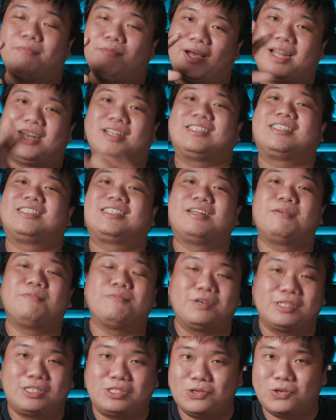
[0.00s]
but the system
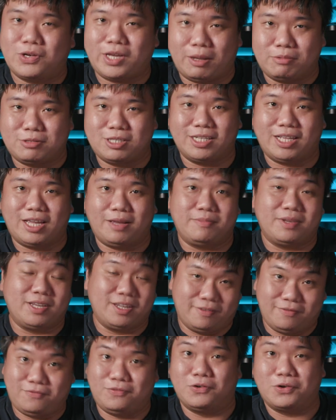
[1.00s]
will still capture them
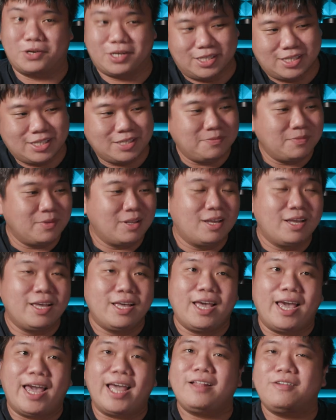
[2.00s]
in focus.
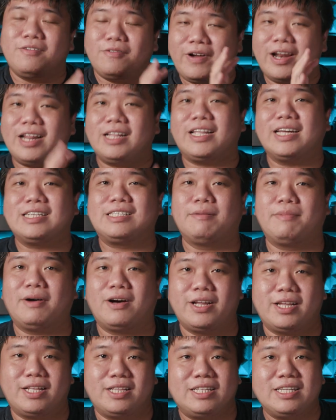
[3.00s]
And really, that's
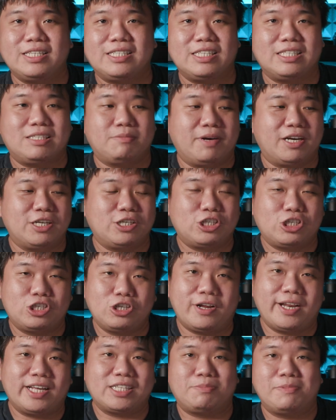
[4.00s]
about it. This is my
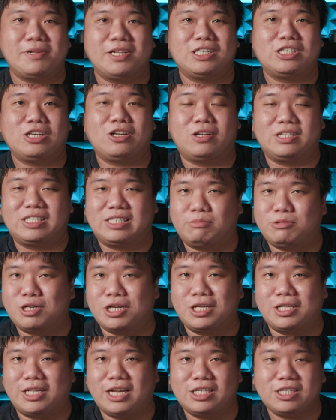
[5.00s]
short explanation on
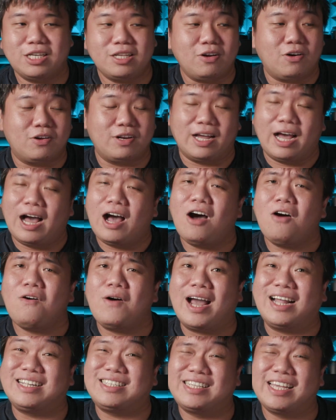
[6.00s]
subject detection, on how
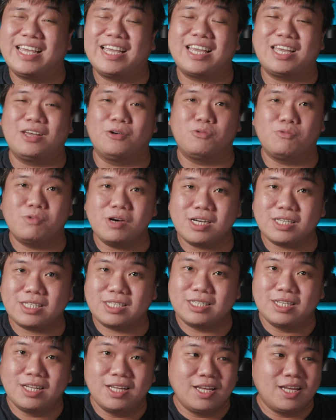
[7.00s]
I think it
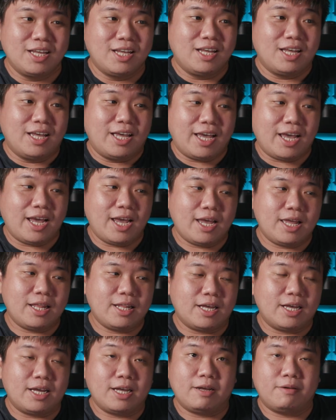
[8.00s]
works. And
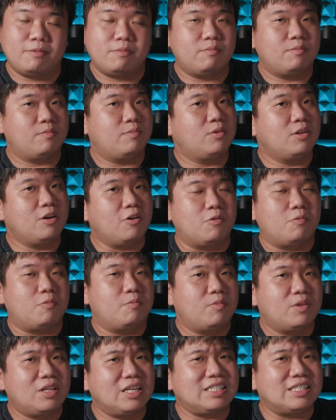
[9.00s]
uh, no,
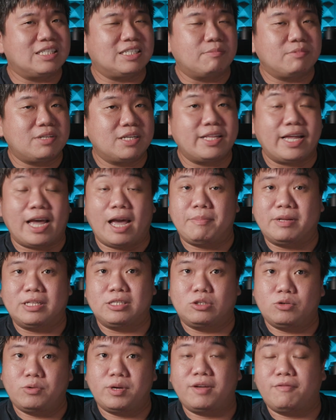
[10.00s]
this is something that I've been
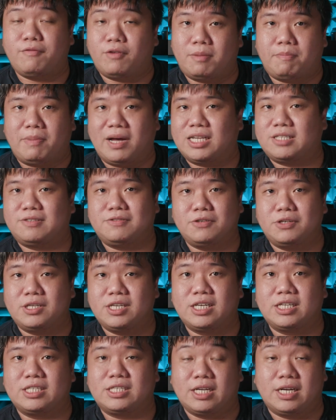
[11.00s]
doing for the past few
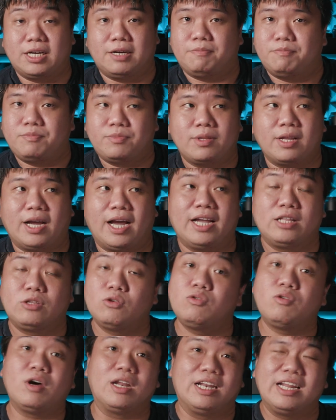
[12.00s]
years. Uh, I
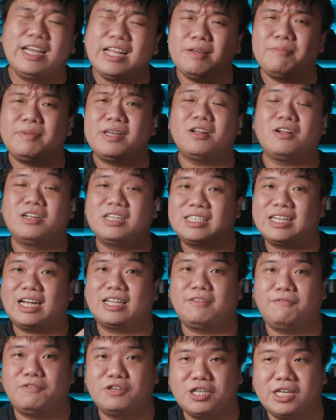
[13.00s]
do a little bit on this
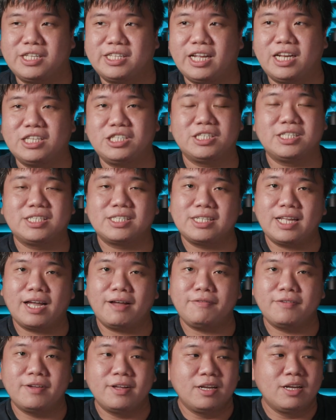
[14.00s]
artificial intelligence
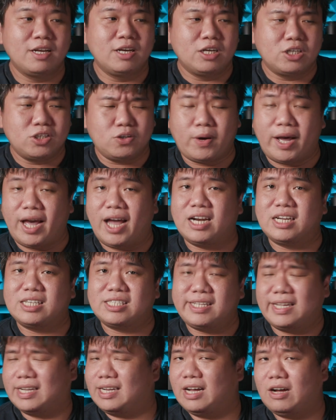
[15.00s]
stuff, so I
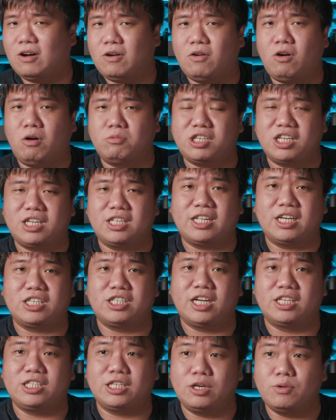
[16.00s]
understand how object
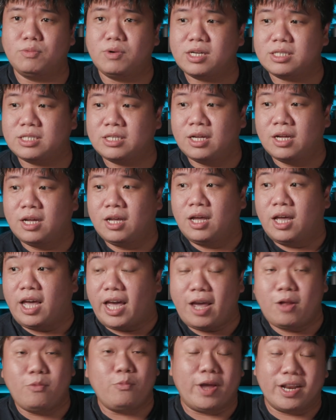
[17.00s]
detection actually works.
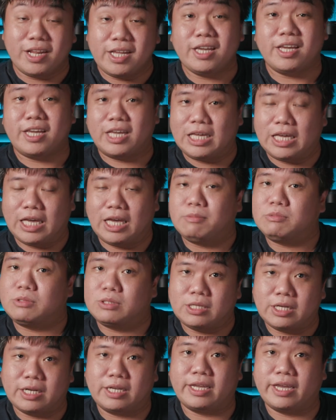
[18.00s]
And when it came to
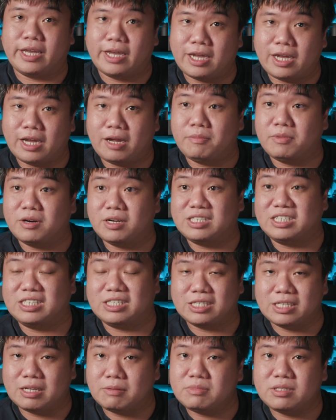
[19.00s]
the camera
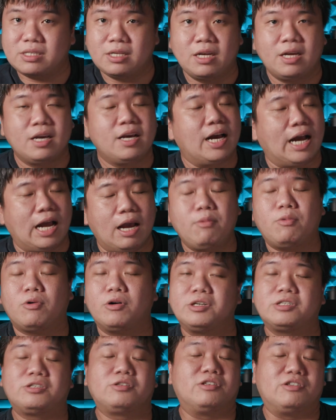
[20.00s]
systems, I
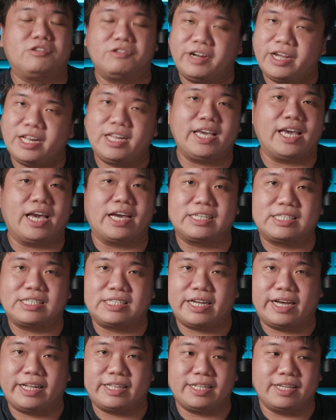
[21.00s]
was really
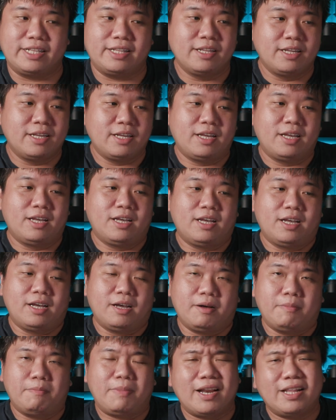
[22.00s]
excited.
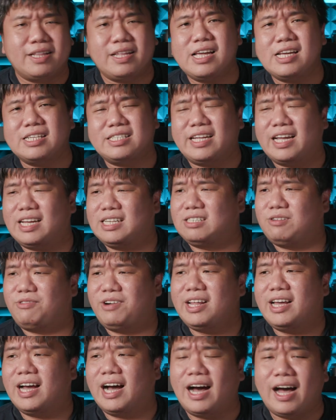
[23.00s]
But the thing is that it's
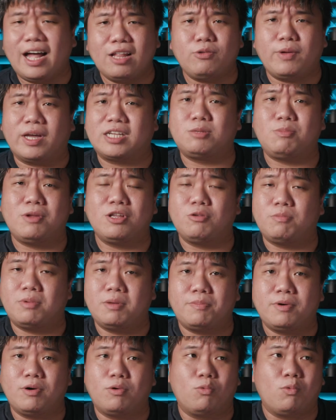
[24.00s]
really hard to explain to
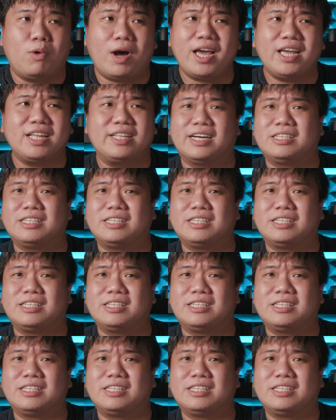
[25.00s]
people why it